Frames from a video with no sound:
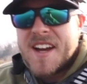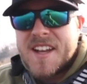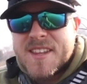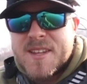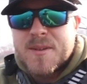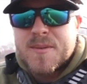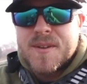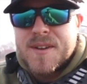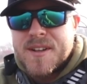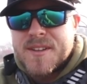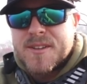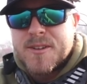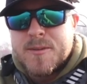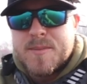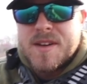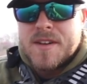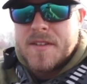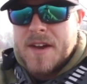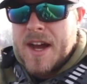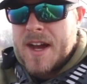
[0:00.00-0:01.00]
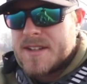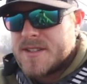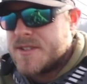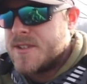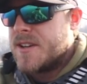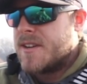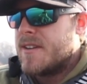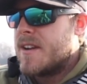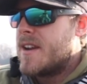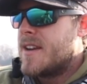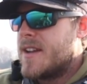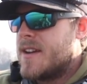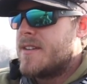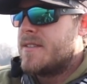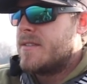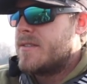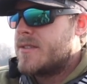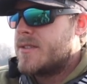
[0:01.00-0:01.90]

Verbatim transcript: I think we're on a little bit of a hot streak right now,